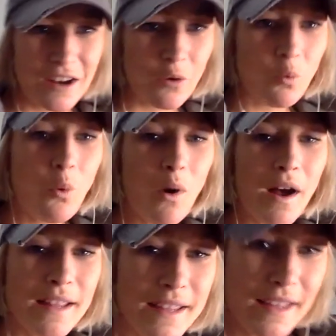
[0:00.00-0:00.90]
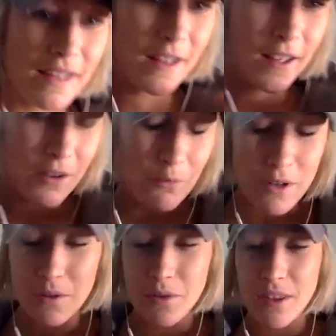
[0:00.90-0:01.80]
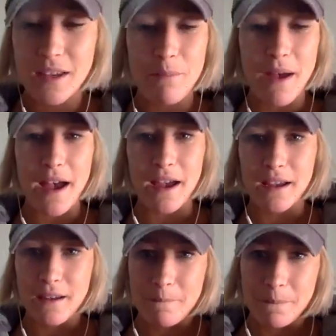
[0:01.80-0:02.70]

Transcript: When you think back